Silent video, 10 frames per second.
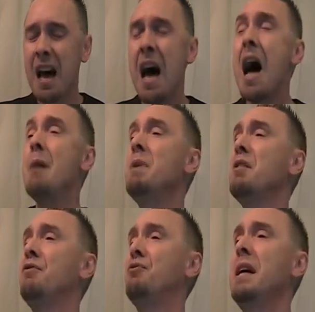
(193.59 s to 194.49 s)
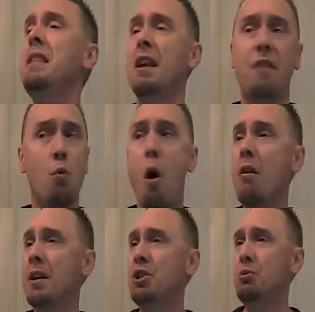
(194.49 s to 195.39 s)
I'm not afraid that if I
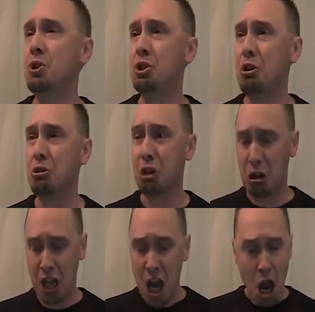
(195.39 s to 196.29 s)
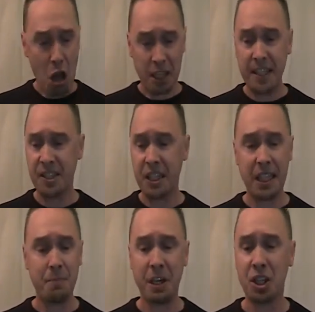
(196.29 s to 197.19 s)
walk into a church, I'll, I'll
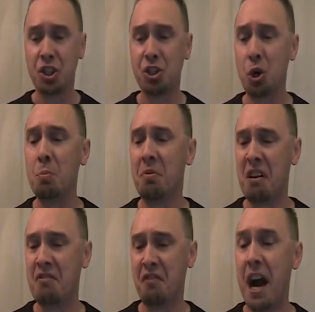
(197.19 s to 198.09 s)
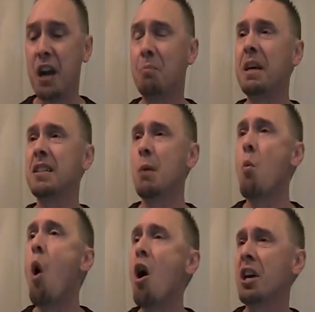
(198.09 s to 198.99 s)
instantly be consumed by fire because
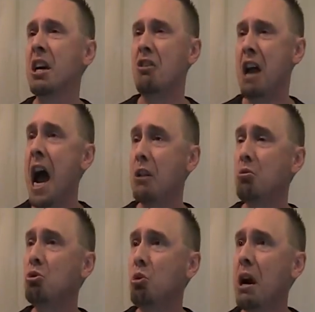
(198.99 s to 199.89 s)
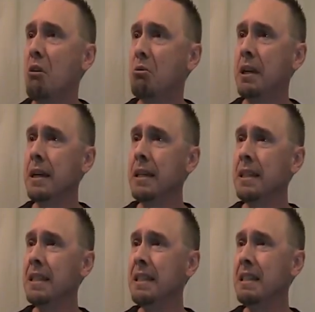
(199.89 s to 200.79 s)
I'm walking on hallowed ground.
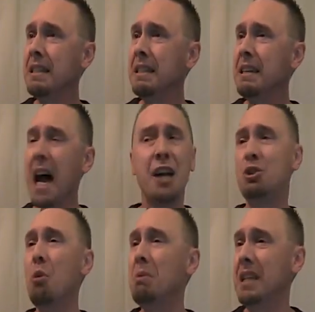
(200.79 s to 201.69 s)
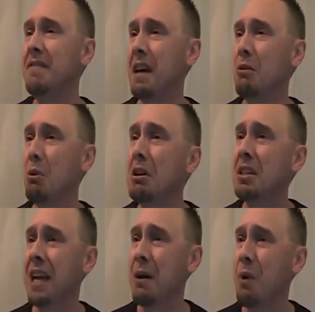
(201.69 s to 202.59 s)
I don't believe that it
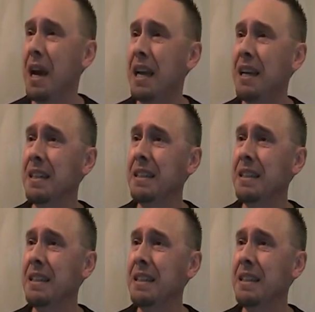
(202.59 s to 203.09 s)
works that way.